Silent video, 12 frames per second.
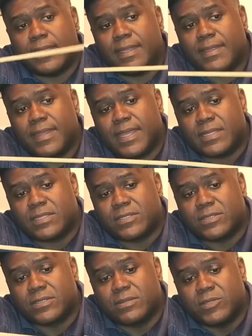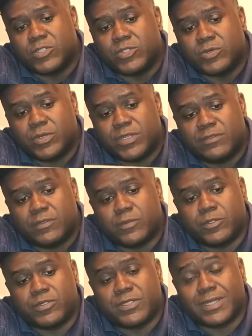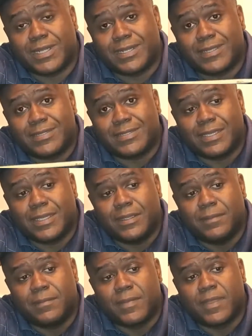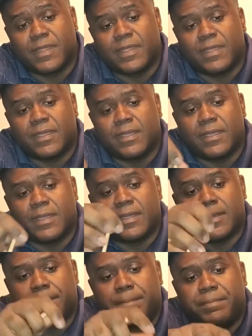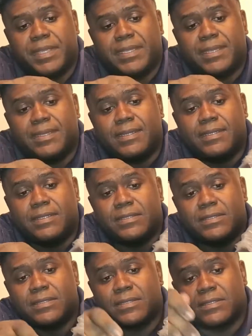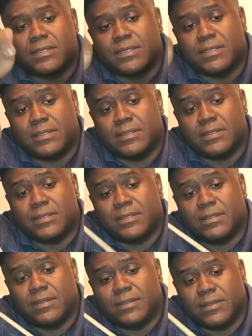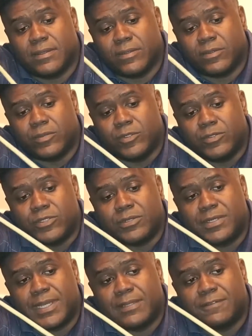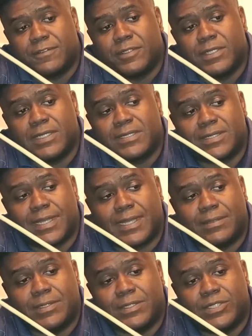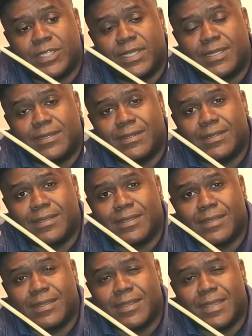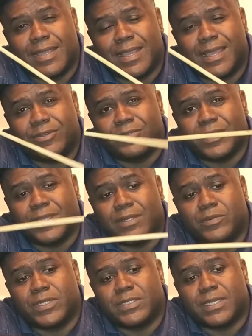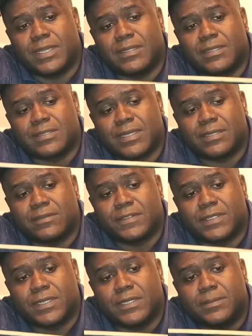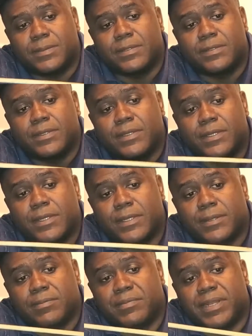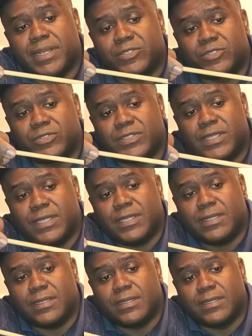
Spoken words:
And that's the majority of the roots that I can see. Because the roots are not fully established yet, I don't think I want to take this out of the cup. But as you see,